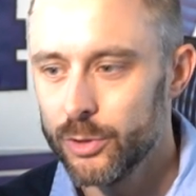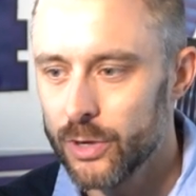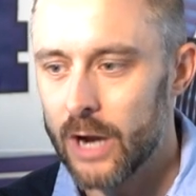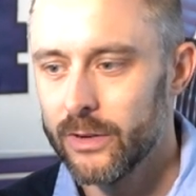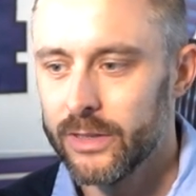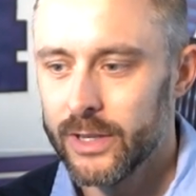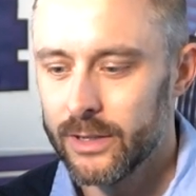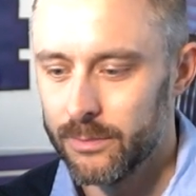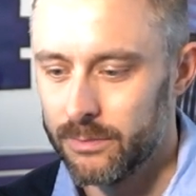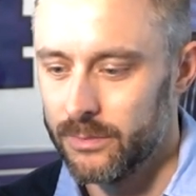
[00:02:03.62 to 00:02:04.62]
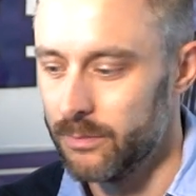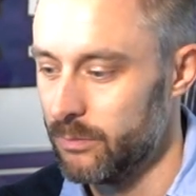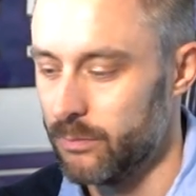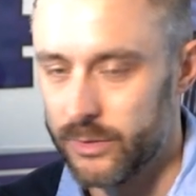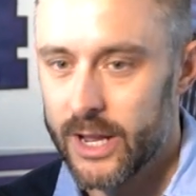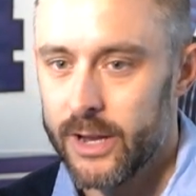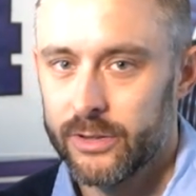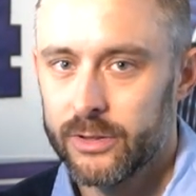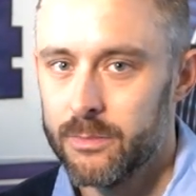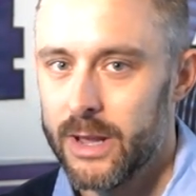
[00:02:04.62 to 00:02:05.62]
do everything it
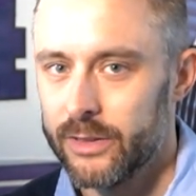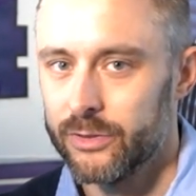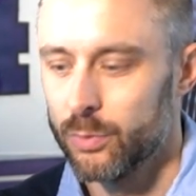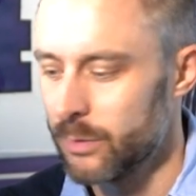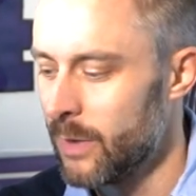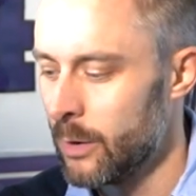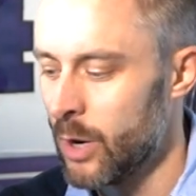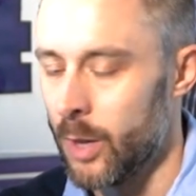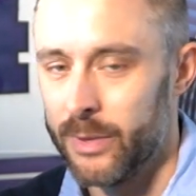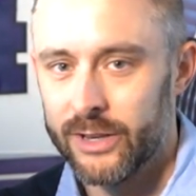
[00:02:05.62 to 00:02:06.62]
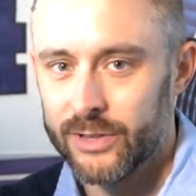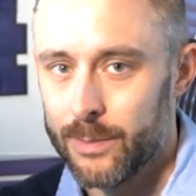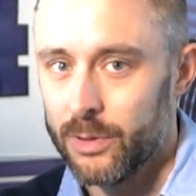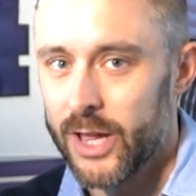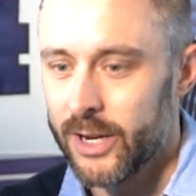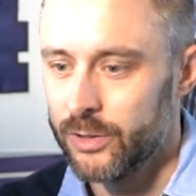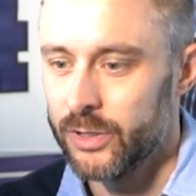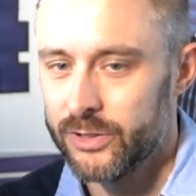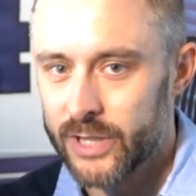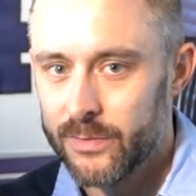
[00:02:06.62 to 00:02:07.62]
takes to make this worth my while, because I plan on
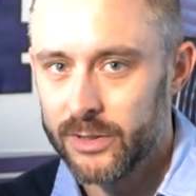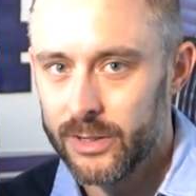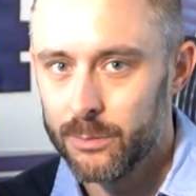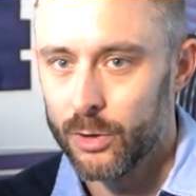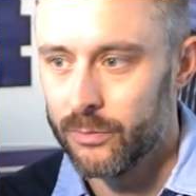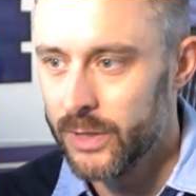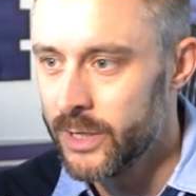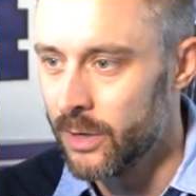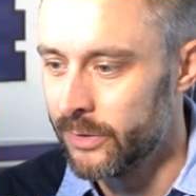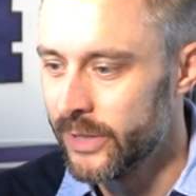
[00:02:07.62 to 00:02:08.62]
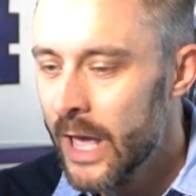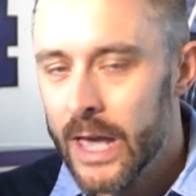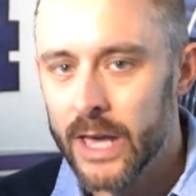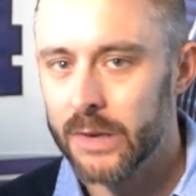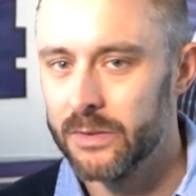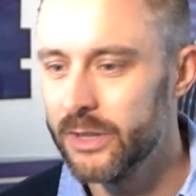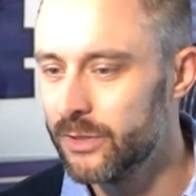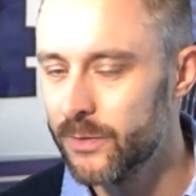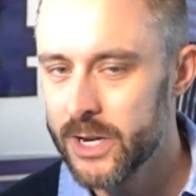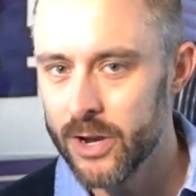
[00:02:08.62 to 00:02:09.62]
doing 17 more videos. And if
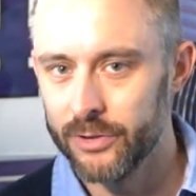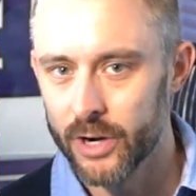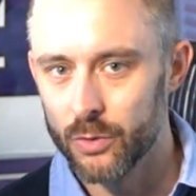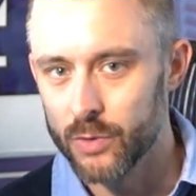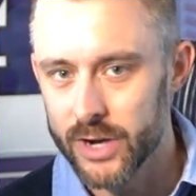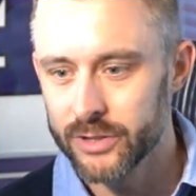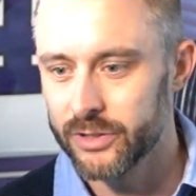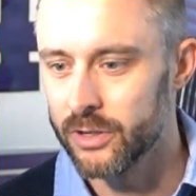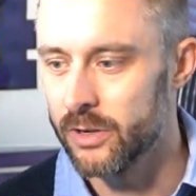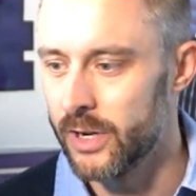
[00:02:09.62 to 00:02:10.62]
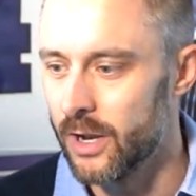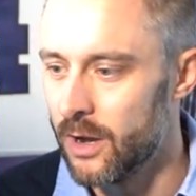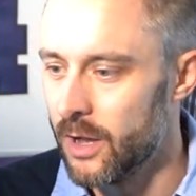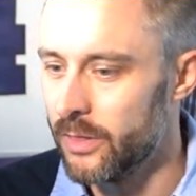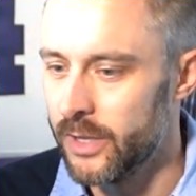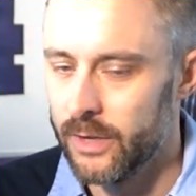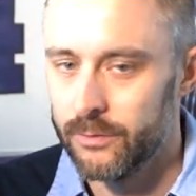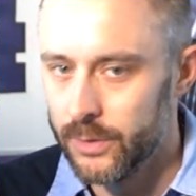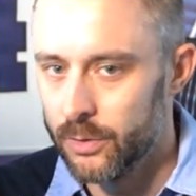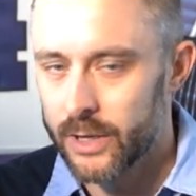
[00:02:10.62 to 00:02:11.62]
these videos aren't registering on the
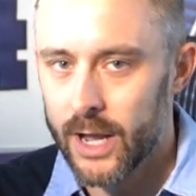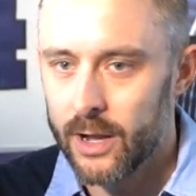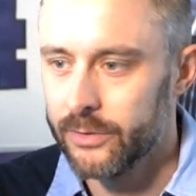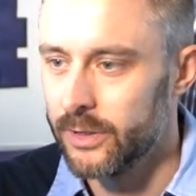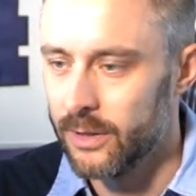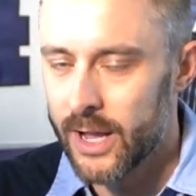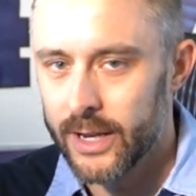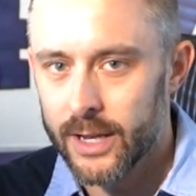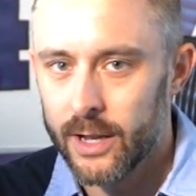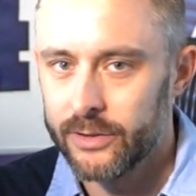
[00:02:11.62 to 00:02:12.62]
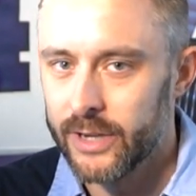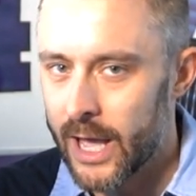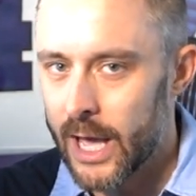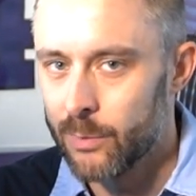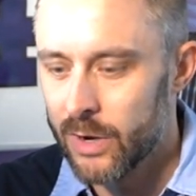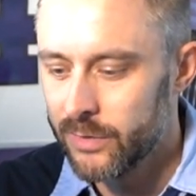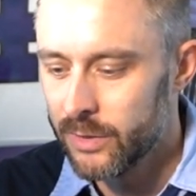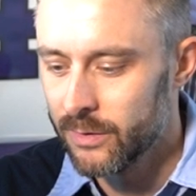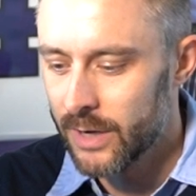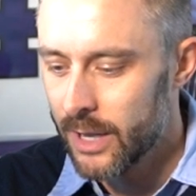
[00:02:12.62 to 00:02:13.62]
view counts and like counts and ad
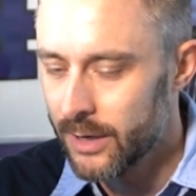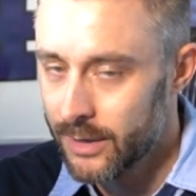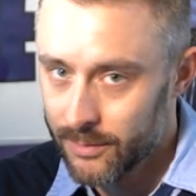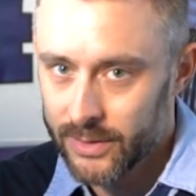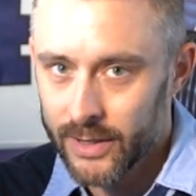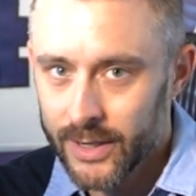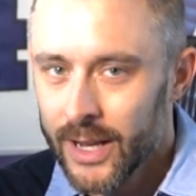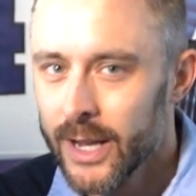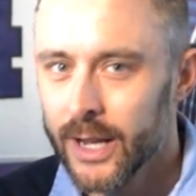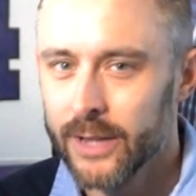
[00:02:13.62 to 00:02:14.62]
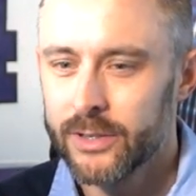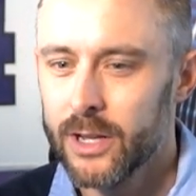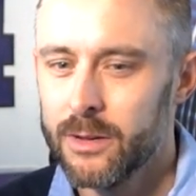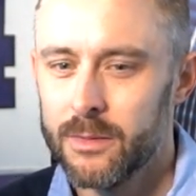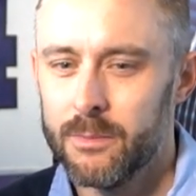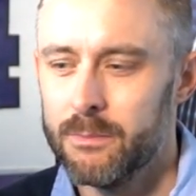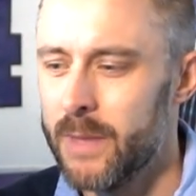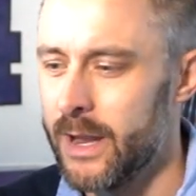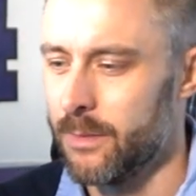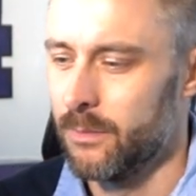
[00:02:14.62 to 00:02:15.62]
revenue and everything, it's going to
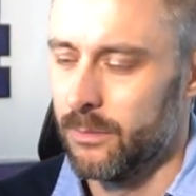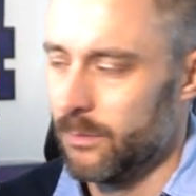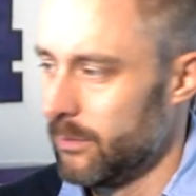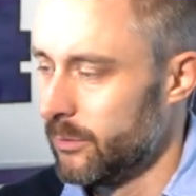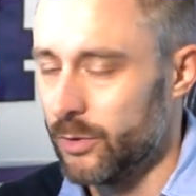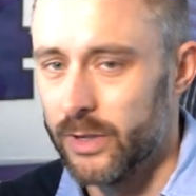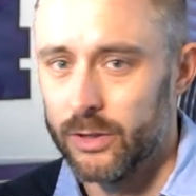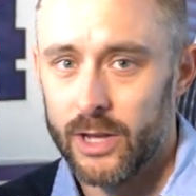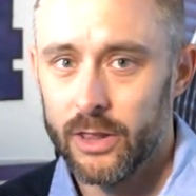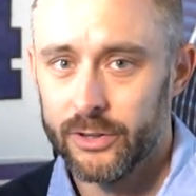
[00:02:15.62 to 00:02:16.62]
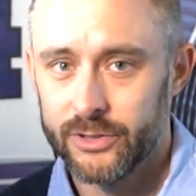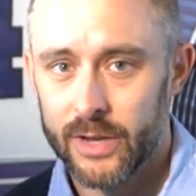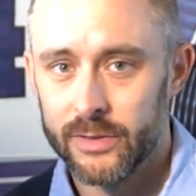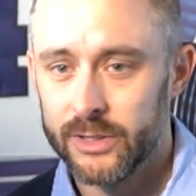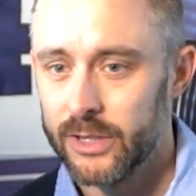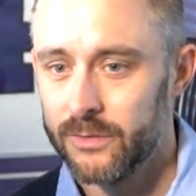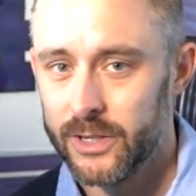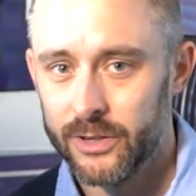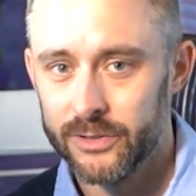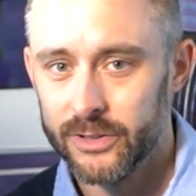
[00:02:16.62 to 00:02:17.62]
make doing the other 17
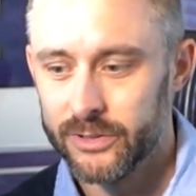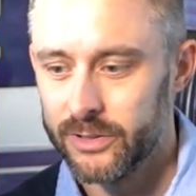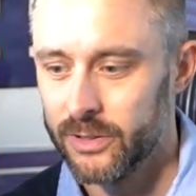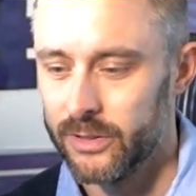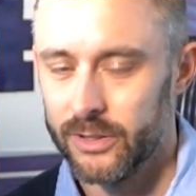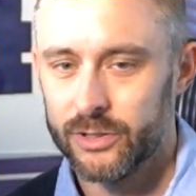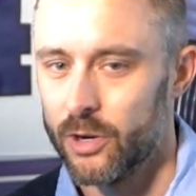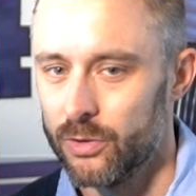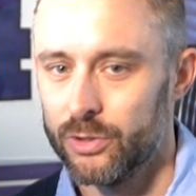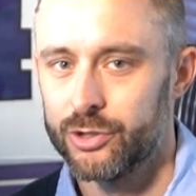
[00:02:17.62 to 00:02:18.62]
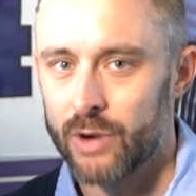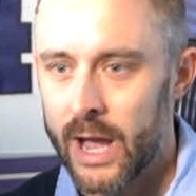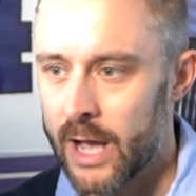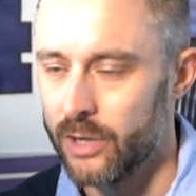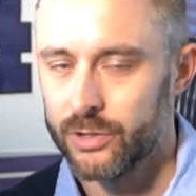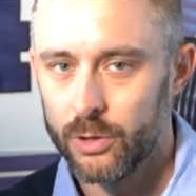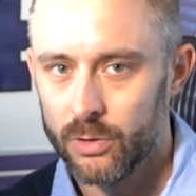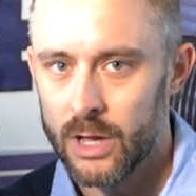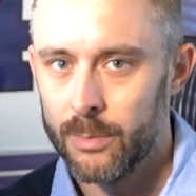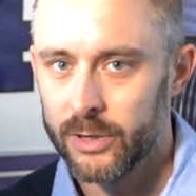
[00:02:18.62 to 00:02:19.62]
videos in this series a total drag, a
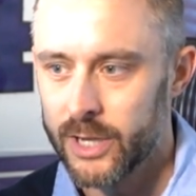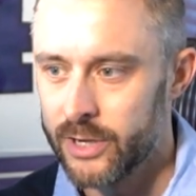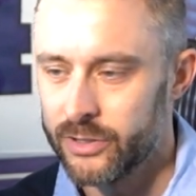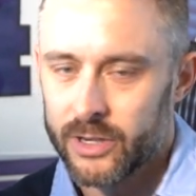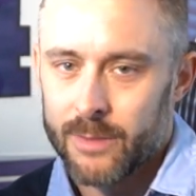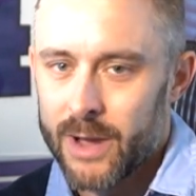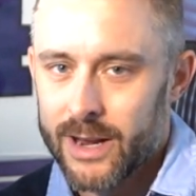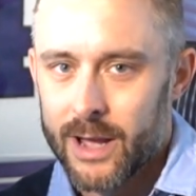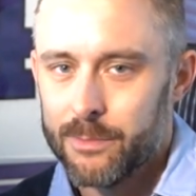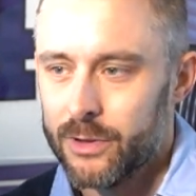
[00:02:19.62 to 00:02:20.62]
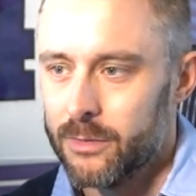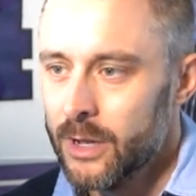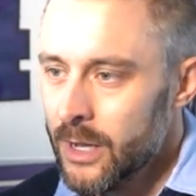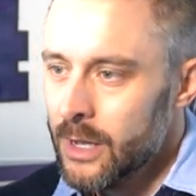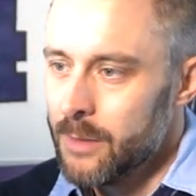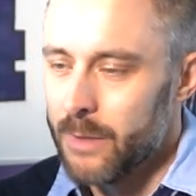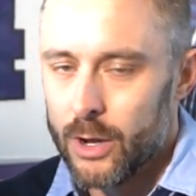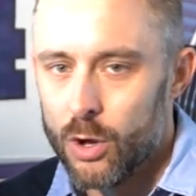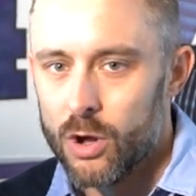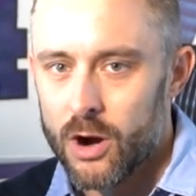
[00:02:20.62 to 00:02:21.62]
total obligation. I might not put my
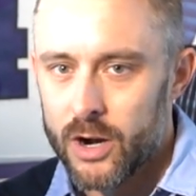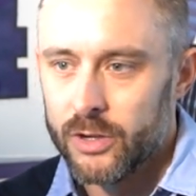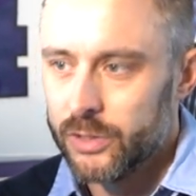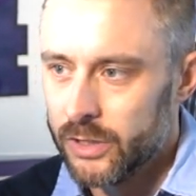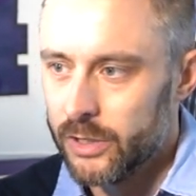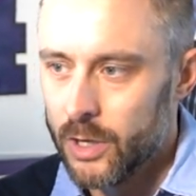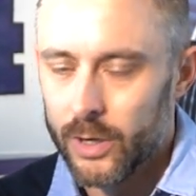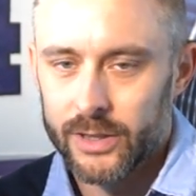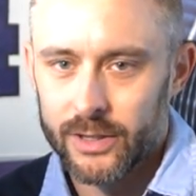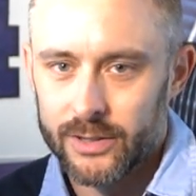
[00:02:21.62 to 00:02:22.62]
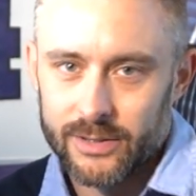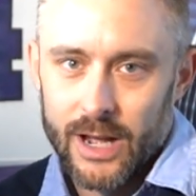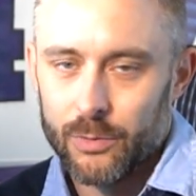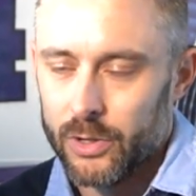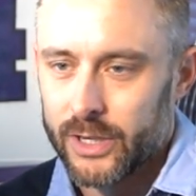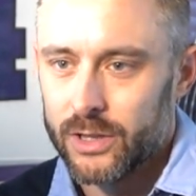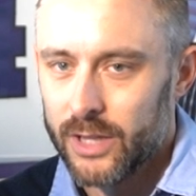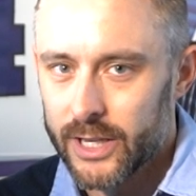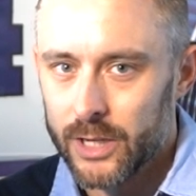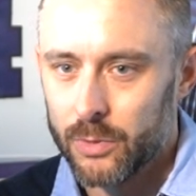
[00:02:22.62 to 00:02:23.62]
whole heart into it knowing that it's not really
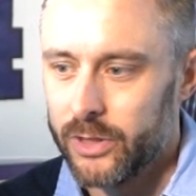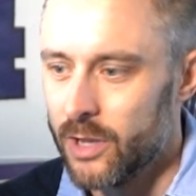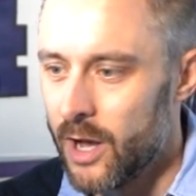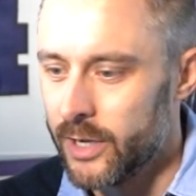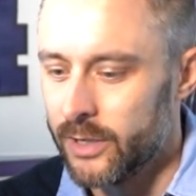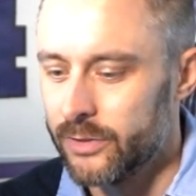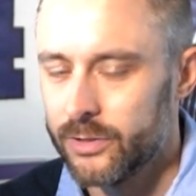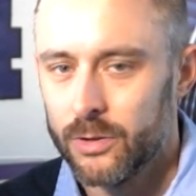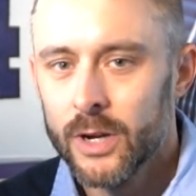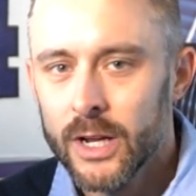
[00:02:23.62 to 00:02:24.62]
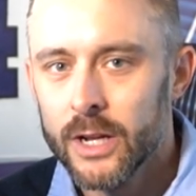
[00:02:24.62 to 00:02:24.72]
clicking with the audience. So